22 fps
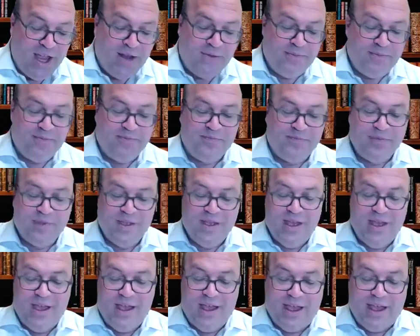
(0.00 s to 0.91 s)
8.
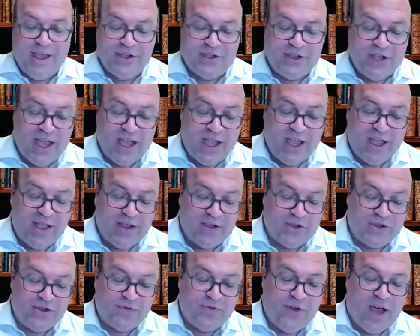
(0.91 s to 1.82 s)
He
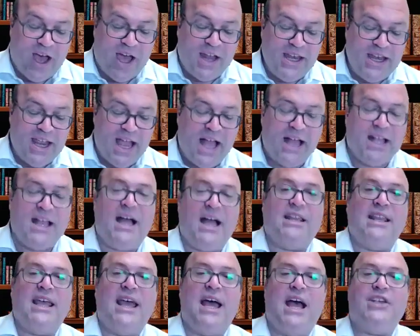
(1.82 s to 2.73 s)
says, "Va'ani
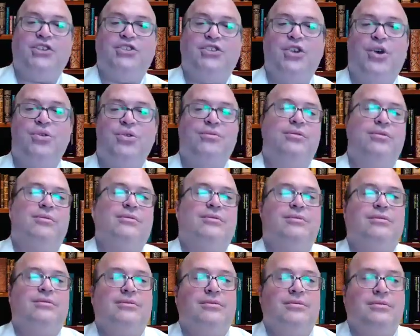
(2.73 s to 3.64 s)
agaleh hasod,"
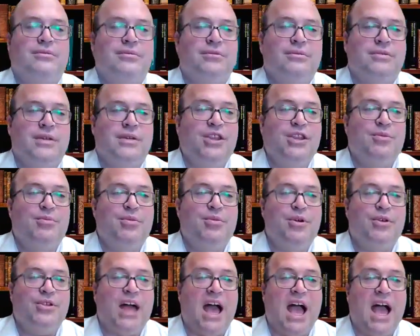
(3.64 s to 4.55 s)
in the
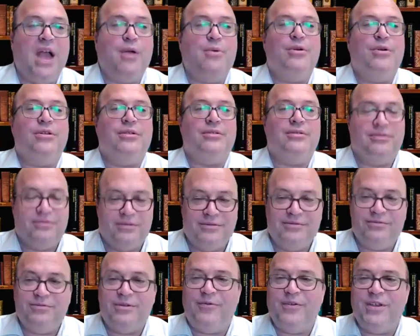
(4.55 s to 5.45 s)
bold, I will
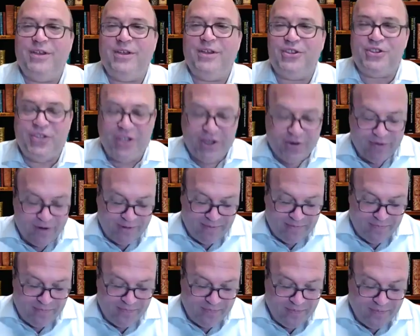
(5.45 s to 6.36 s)
reveal the secret.
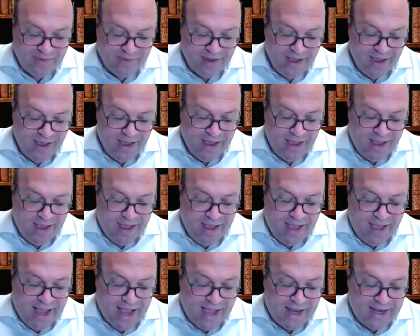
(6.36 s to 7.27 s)

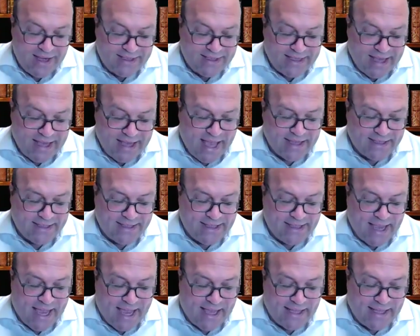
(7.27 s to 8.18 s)
And he says
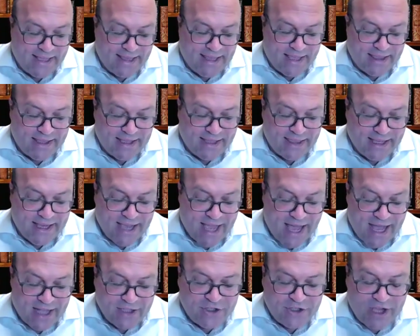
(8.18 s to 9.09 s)
the
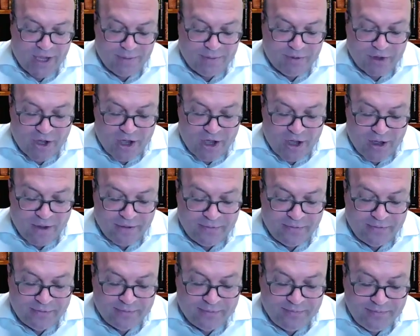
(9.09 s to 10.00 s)
concept
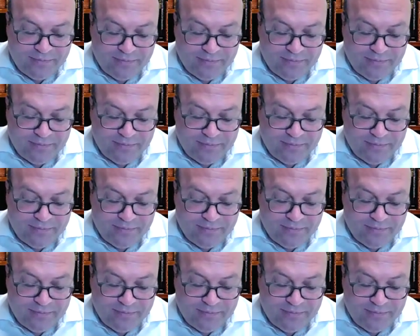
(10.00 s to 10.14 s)
of